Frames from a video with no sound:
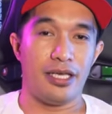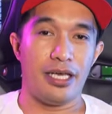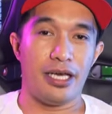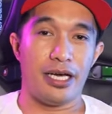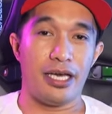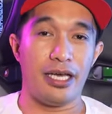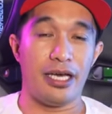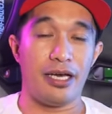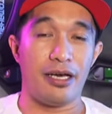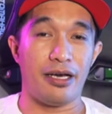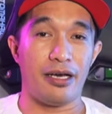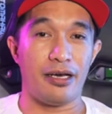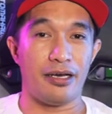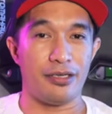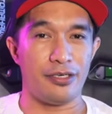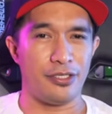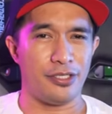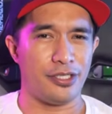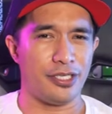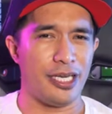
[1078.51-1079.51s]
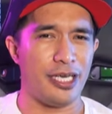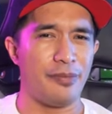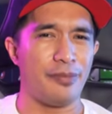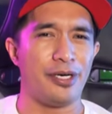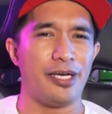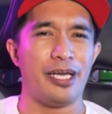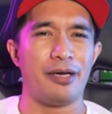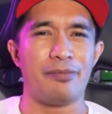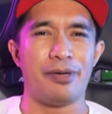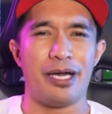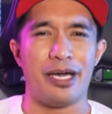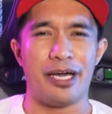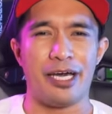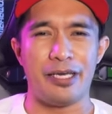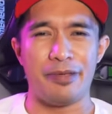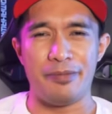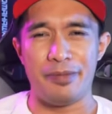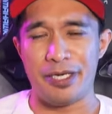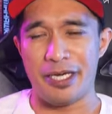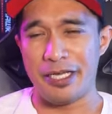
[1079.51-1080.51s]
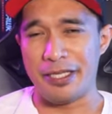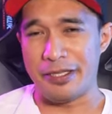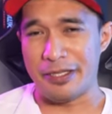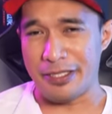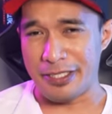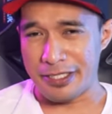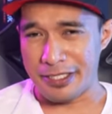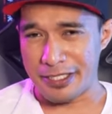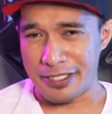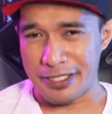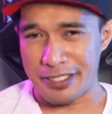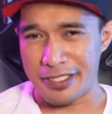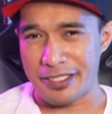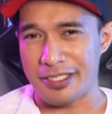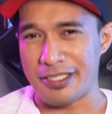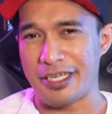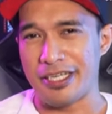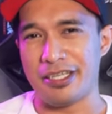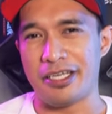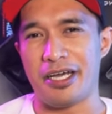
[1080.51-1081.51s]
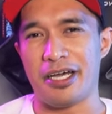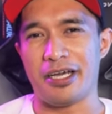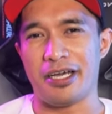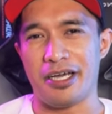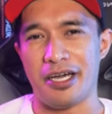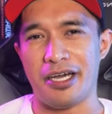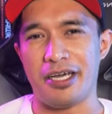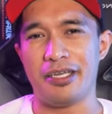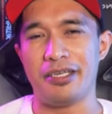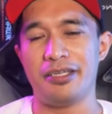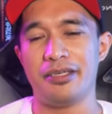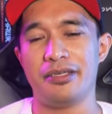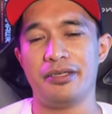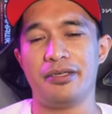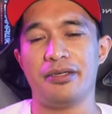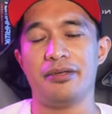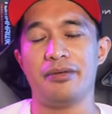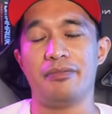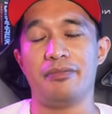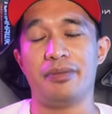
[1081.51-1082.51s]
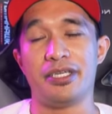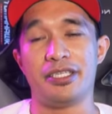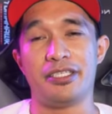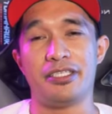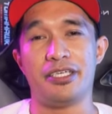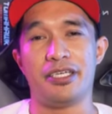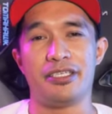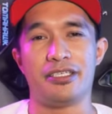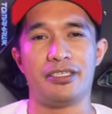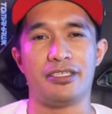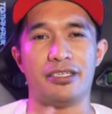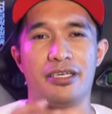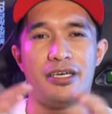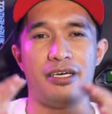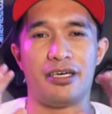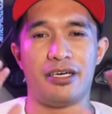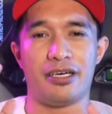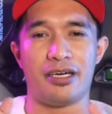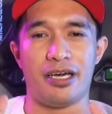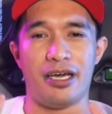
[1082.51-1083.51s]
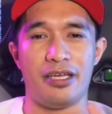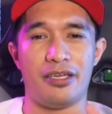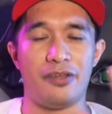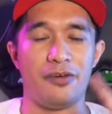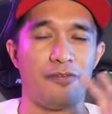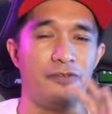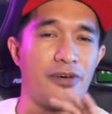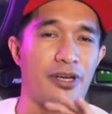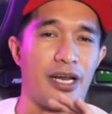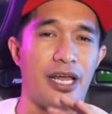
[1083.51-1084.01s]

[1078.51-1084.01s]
Kaya disclaimer lang mga kaibigan, this is not a guide but just a kind of a